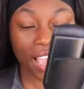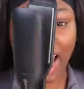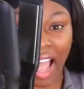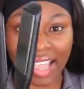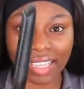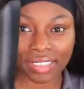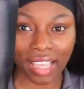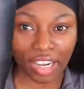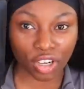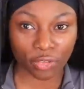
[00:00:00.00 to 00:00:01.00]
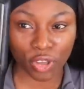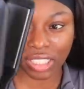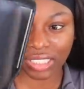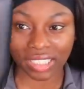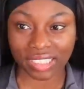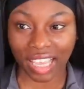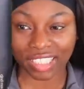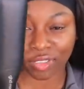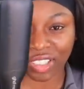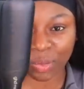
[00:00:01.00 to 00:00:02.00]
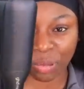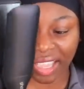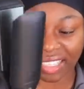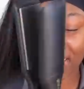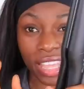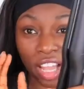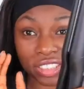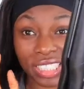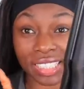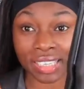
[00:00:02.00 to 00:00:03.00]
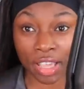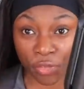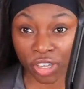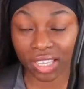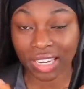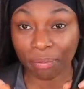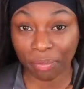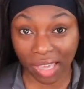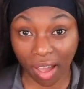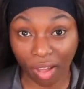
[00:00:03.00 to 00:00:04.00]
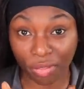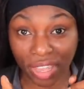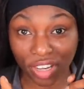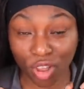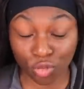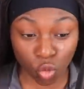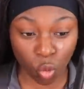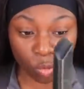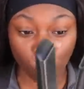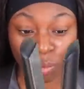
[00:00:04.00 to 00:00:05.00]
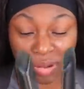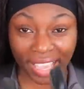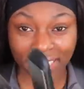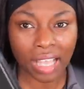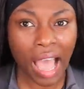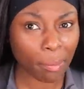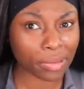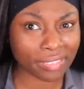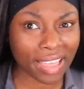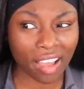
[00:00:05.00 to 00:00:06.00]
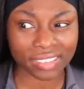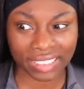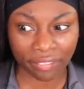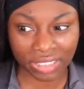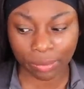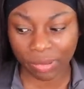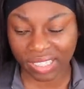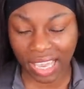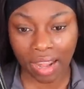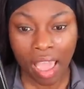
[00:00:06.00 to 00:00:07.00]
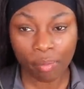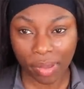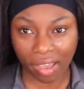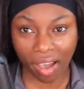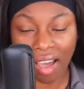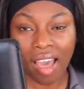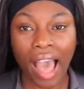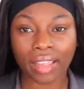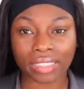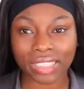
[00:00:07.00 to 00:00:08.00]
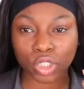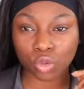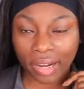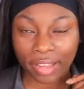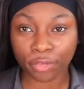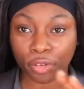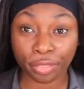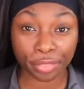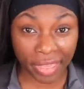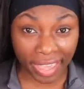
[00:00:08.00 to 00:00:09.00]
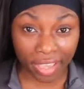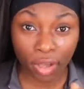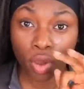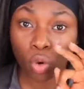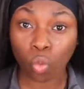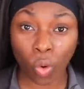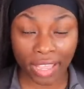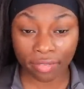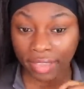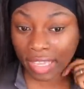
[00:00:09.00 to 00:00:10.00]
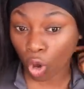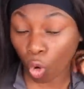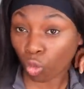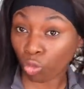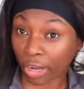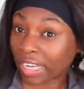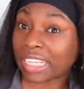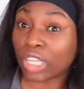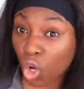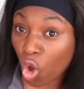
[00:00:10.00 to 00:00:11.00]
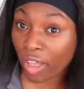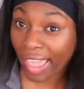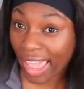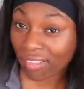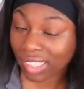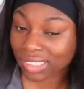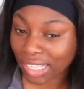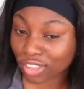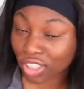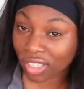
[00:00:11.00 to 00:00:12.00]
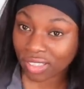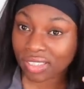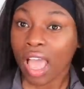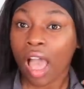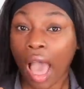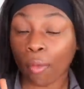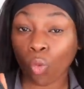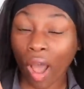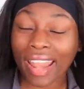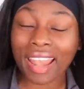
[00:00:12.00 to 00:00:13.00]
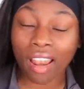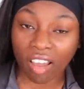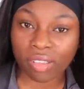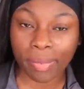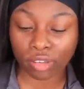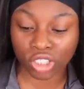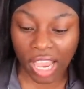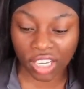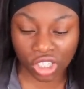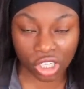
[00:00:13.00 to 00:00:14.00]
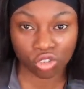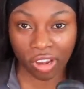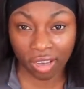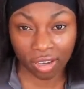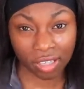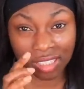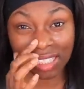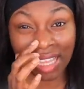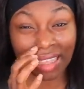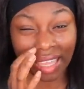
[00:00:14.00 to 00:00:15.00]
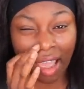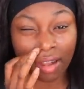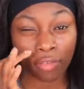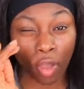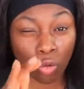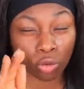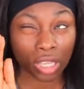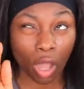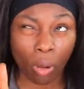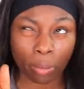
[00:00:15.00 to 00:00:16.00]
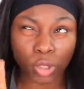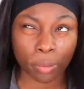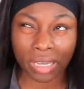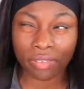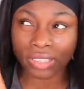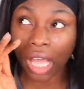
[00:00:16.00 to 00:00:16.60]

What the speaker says: Guys, I don't know if you can see the size of these plates. They are significantly bigger than normal plates. I believe they are 70% bigger, and this is great for thick, wavy or really long hair extensions. And what I love about GHD straighteners is that they kind of only go up to, I believe it's